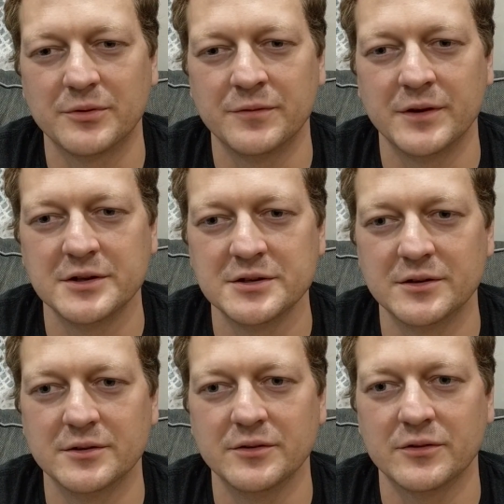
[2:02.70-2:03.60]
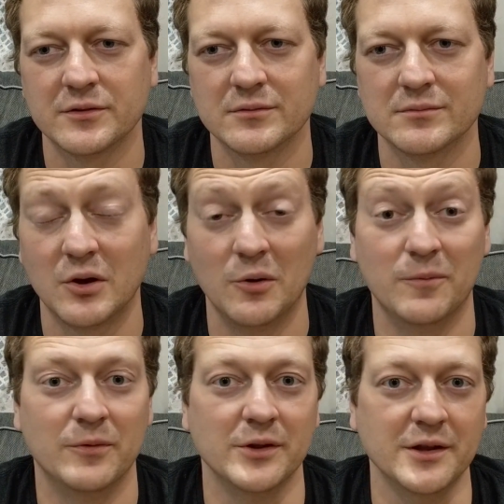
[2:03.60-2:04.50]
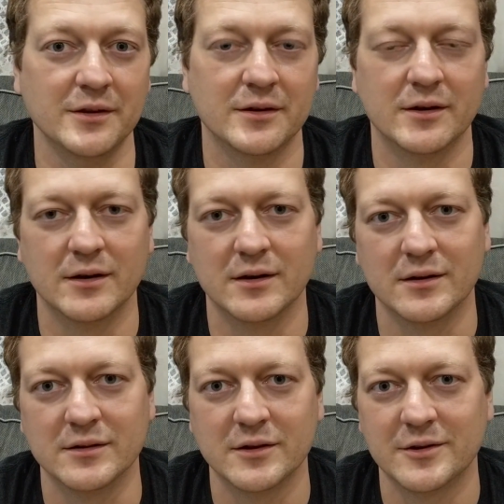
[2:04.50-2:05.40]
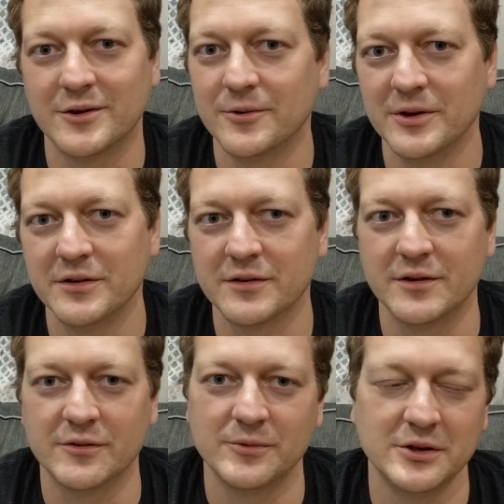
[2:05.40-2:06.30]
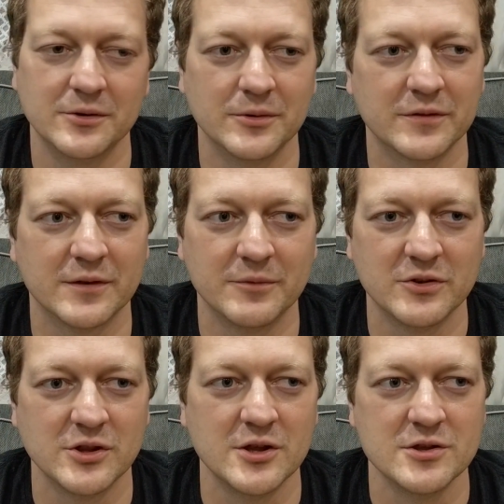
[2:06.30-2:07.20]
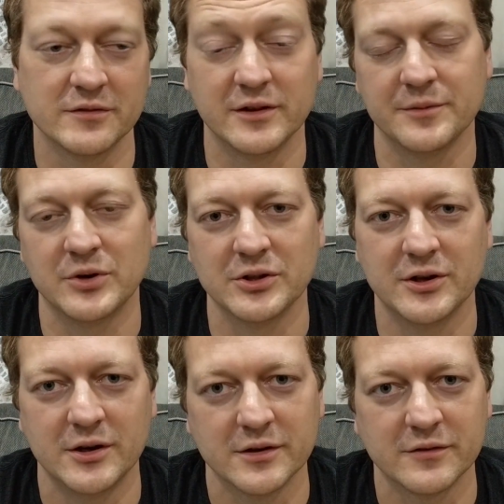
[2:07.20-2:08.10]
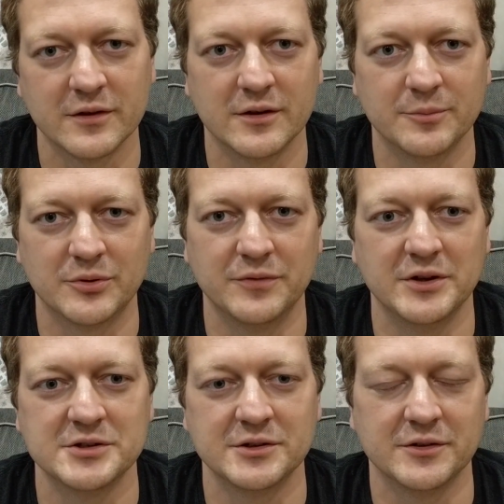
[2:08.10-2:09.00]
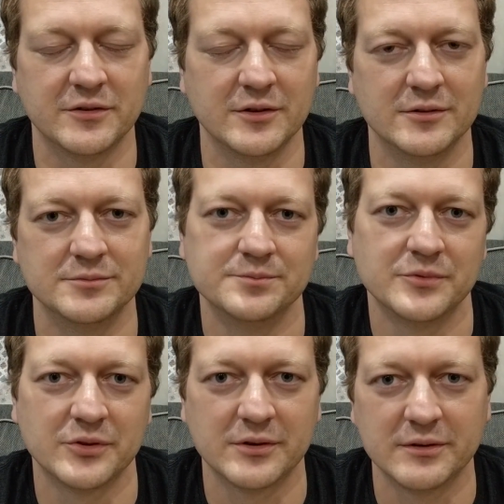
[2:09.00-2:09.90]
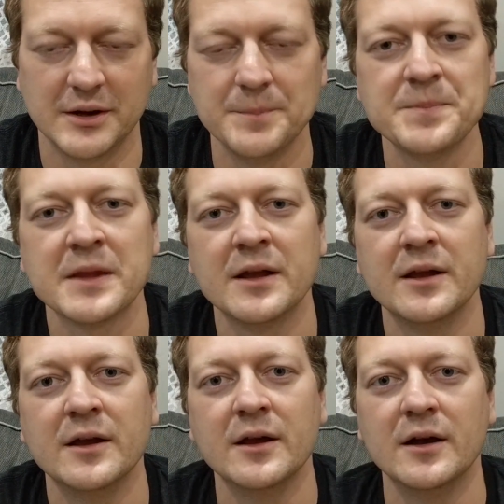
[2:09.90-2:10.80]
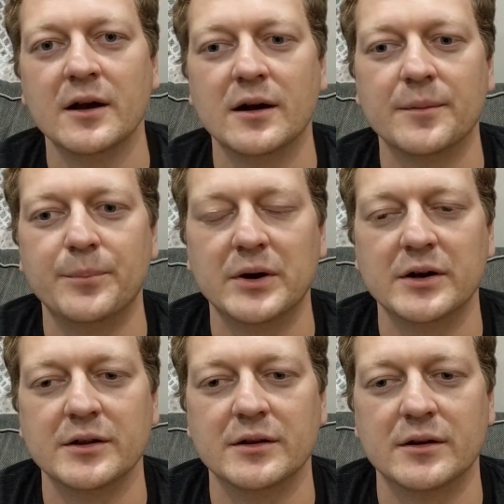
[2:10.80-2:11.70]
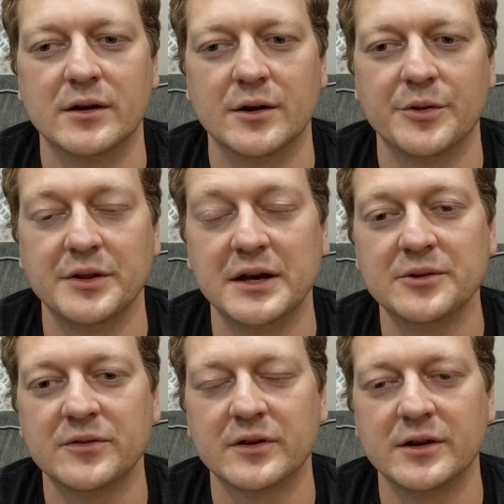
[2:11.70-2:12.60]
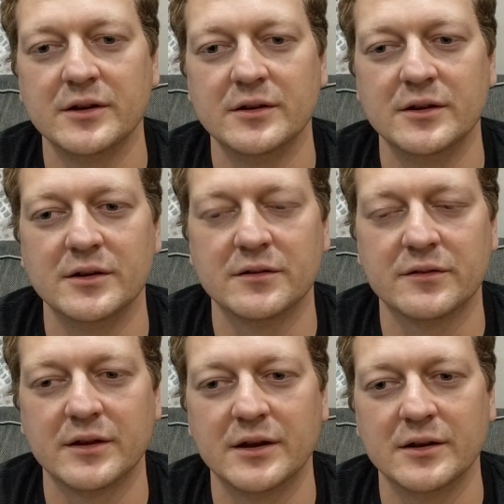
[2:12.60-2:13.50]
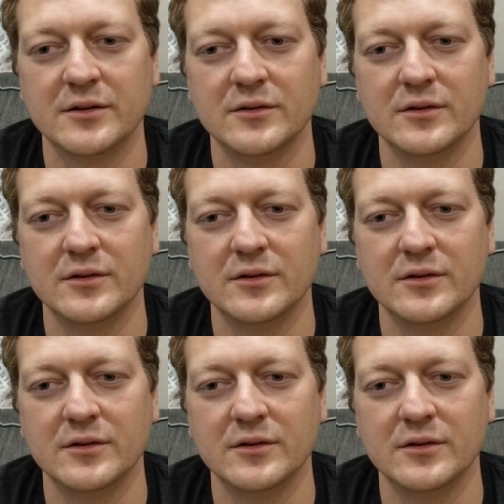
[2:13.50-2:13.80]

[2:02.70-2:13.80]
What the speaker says: professionals, hopefully, not always, because we know with some exchanges like Mt. Gox, professionals still screw up. But the downside is that